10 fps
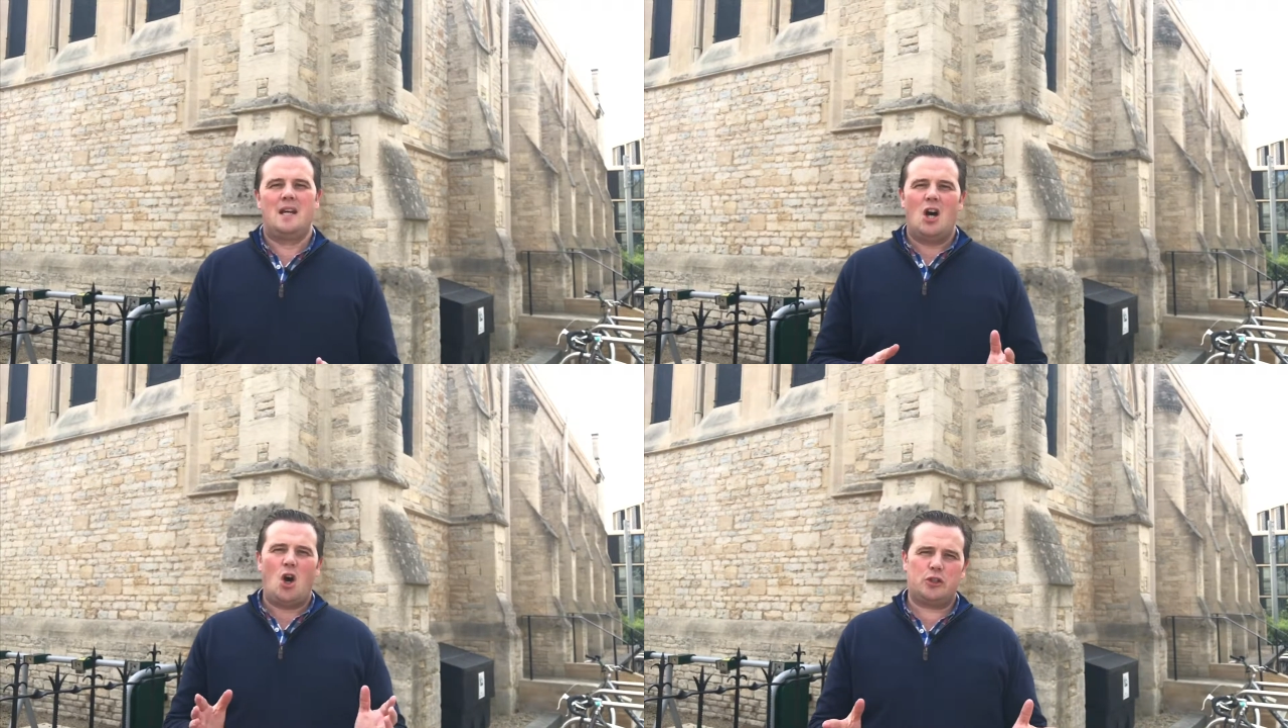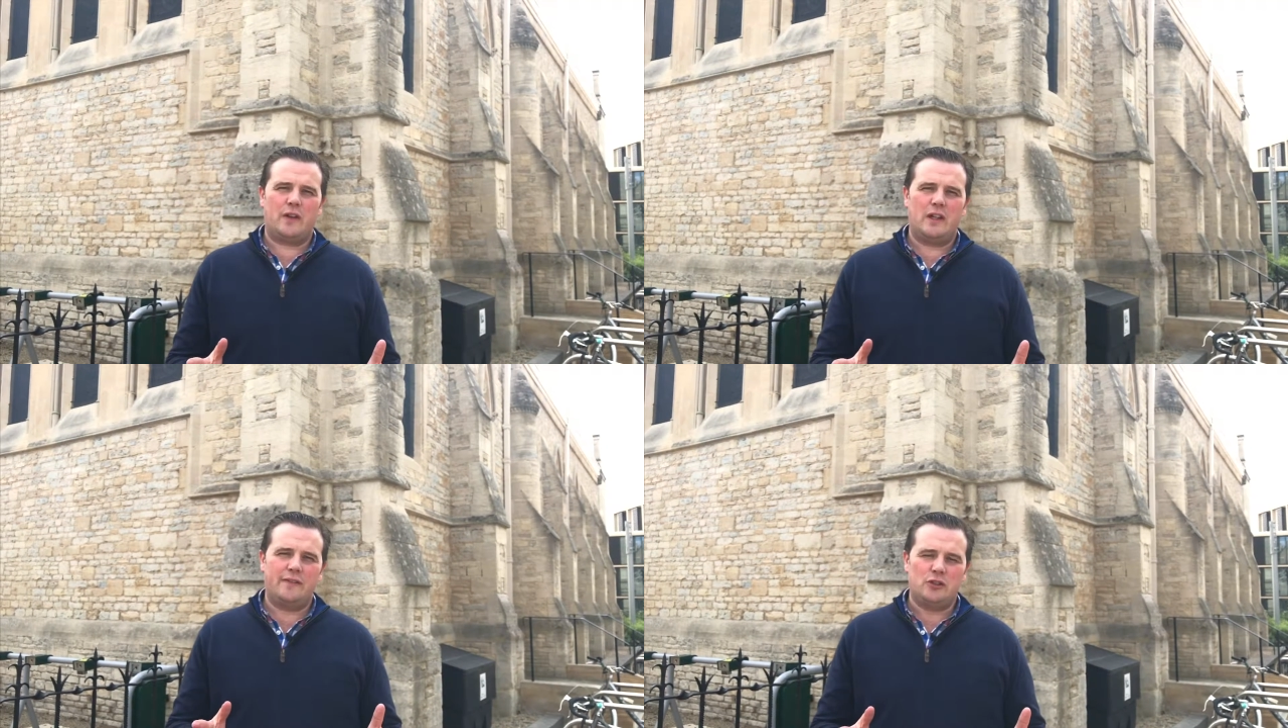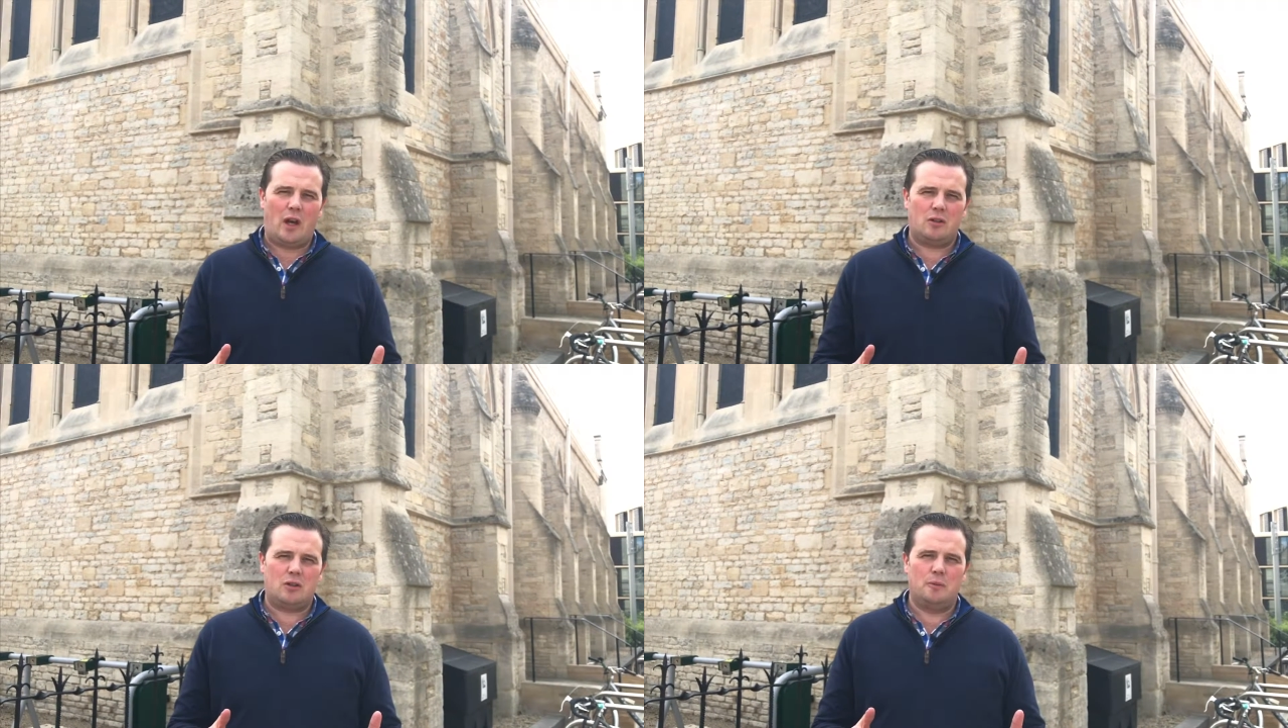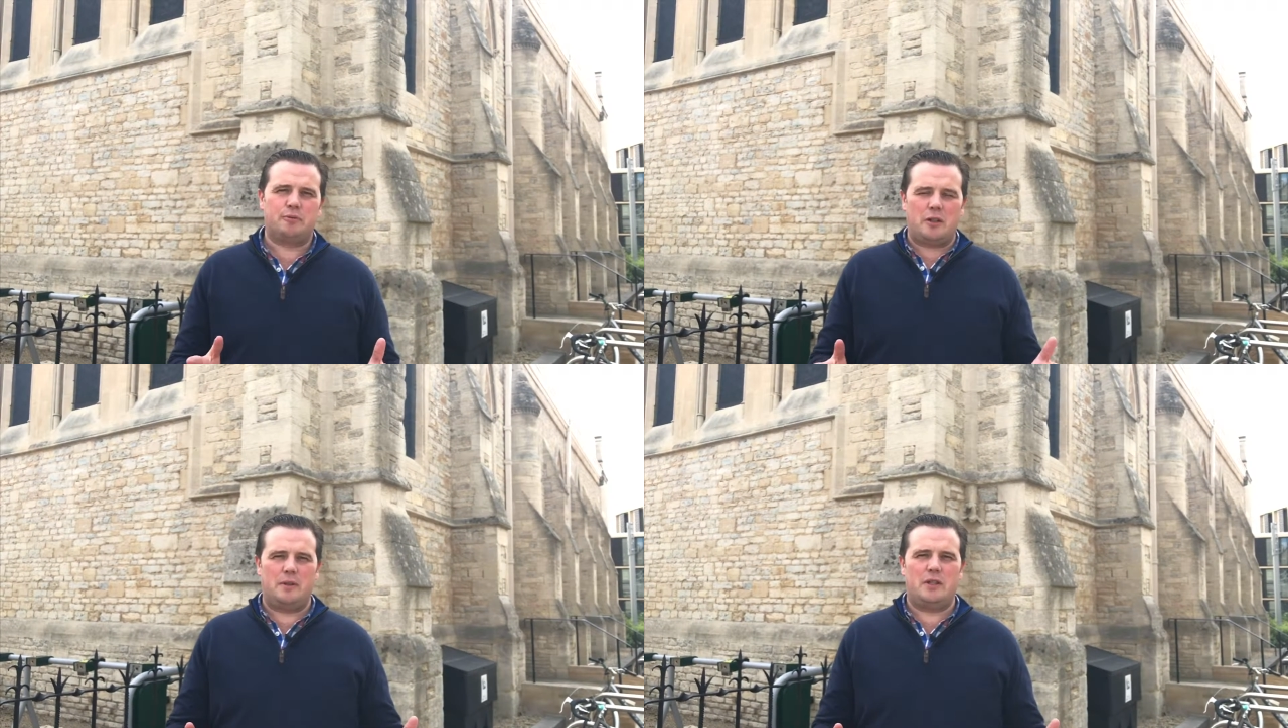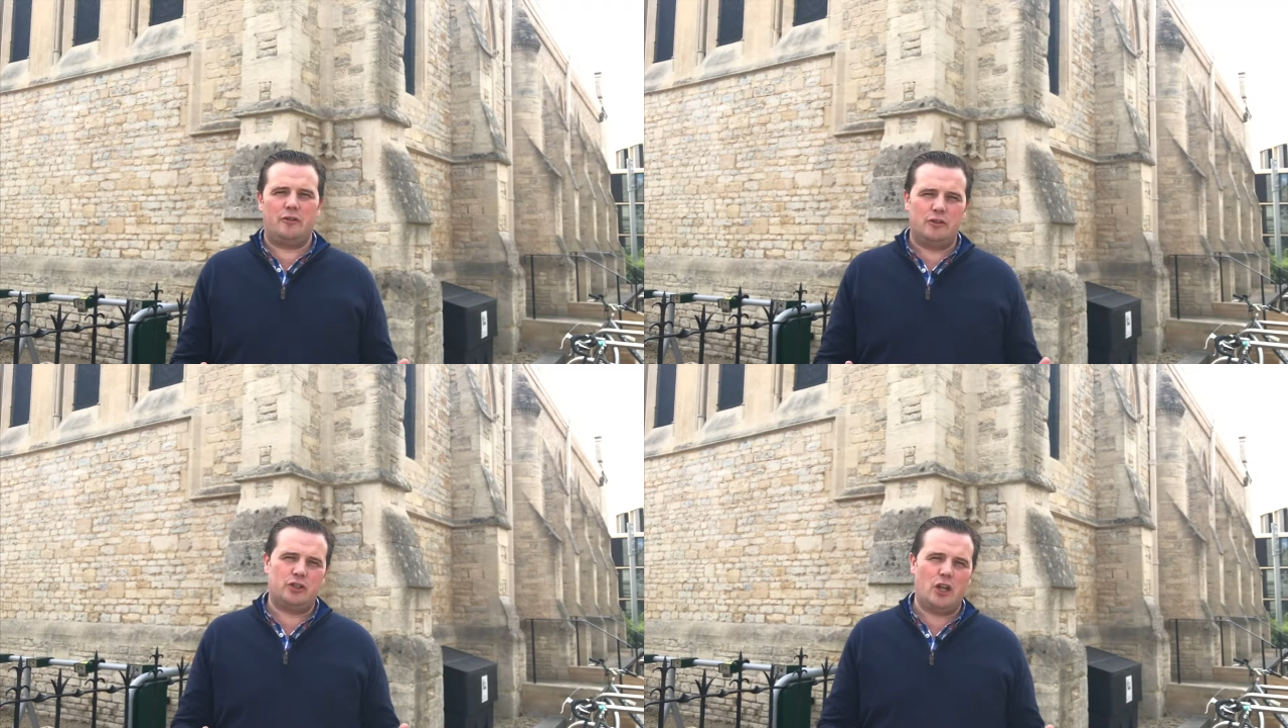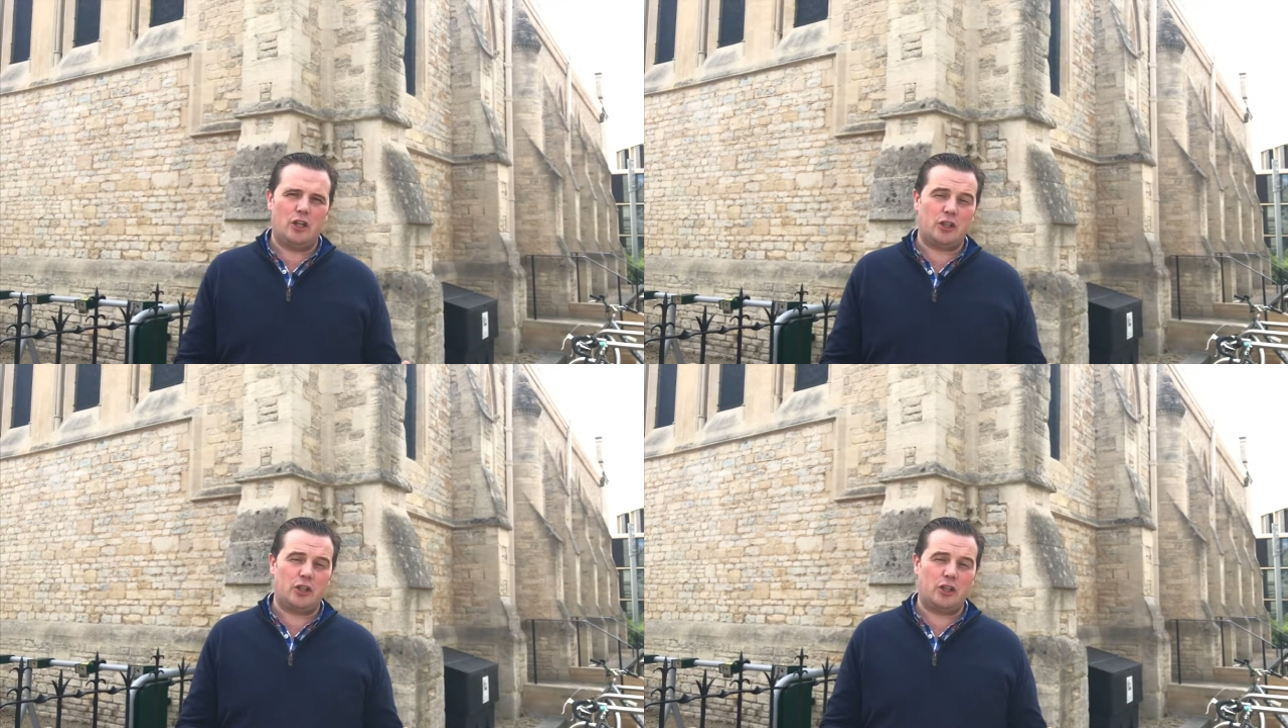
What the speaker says: Oxford Evangelical Presbyterian Church,